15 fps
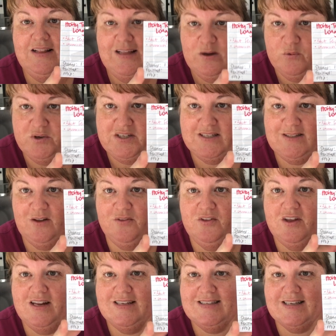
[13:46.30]
which is on
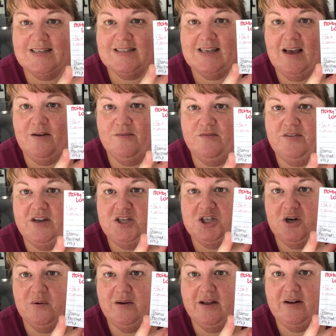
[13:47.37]
36 count
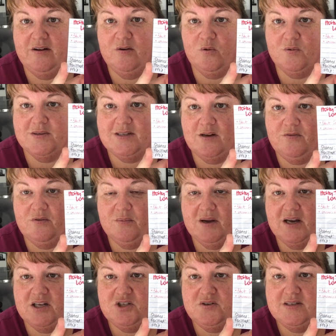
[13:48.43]
Feijoa linen, also from
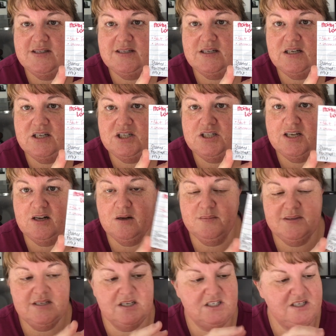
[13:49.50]
Country Stitch, and I'm
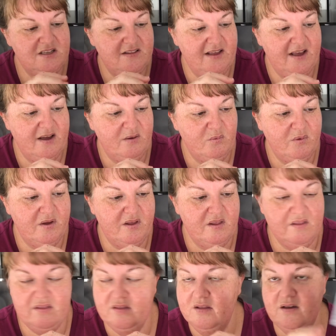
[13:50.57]
stitching that
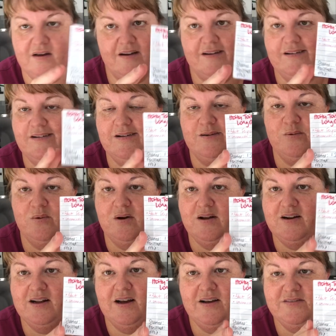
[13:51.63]
with, I don't know what,
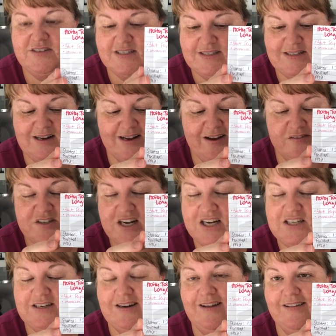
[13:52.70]
I've
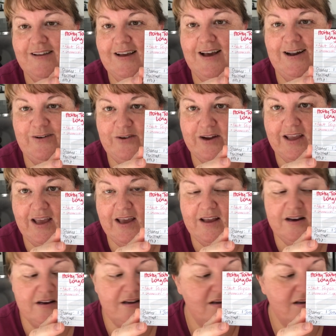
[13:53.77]
changed another colour again.